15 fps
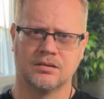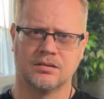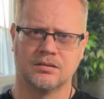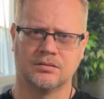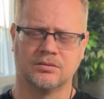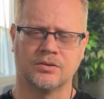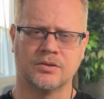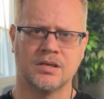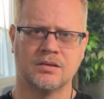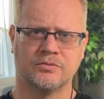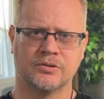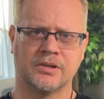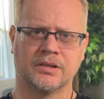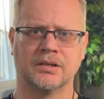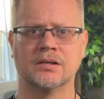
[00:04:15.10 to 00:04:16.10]
looking
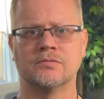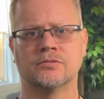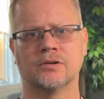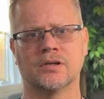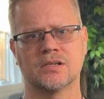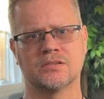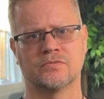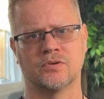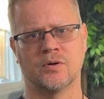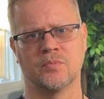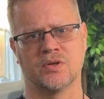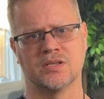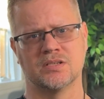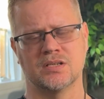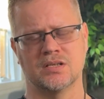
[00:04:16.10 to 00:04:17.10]
for deliverance from
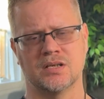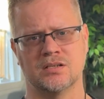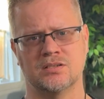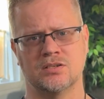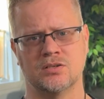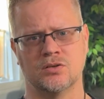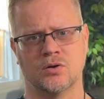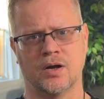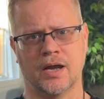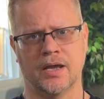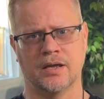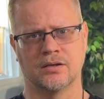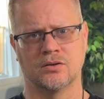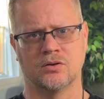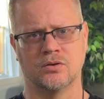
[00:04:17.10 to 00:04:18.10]
this issue I
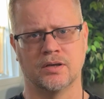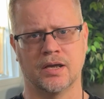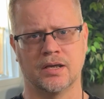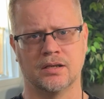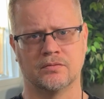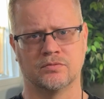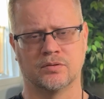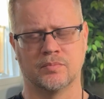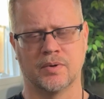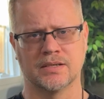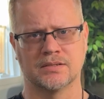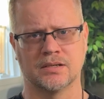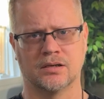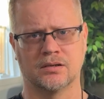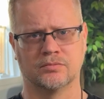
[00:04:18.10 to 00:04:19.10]
had created for
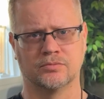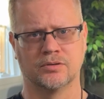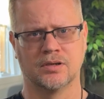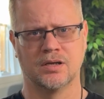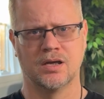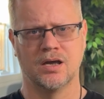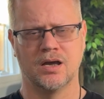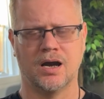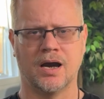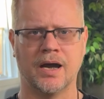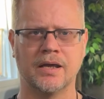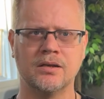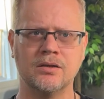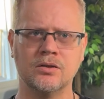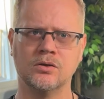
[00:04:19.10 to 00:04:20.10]
myself.
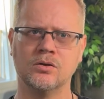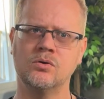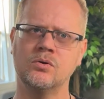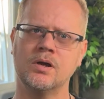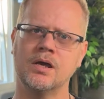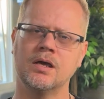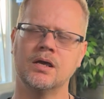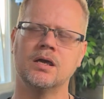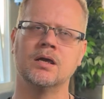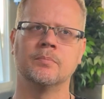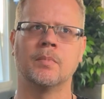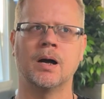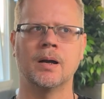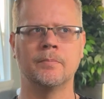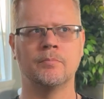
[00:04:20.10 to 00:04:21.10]
I knew in
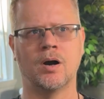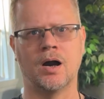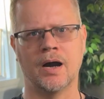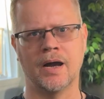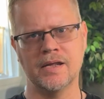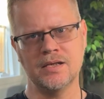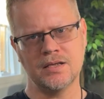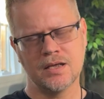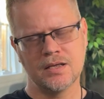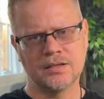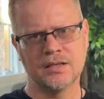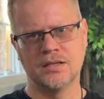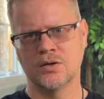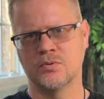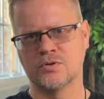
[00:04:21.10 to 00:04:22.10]
my mind
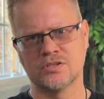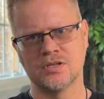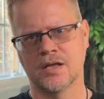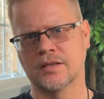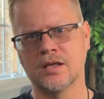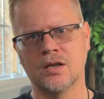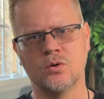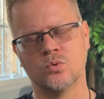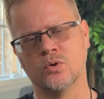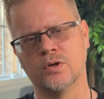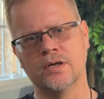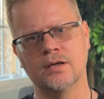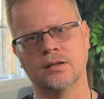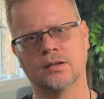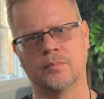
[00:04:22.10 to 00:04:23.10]
that there was nothing
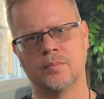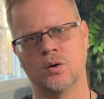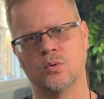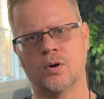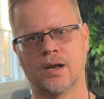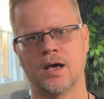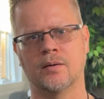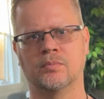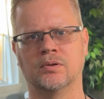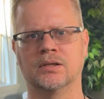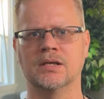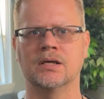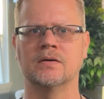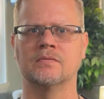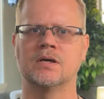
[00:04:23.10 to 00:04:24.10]
real about what I
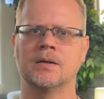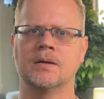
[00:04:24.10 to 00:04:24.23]
believed.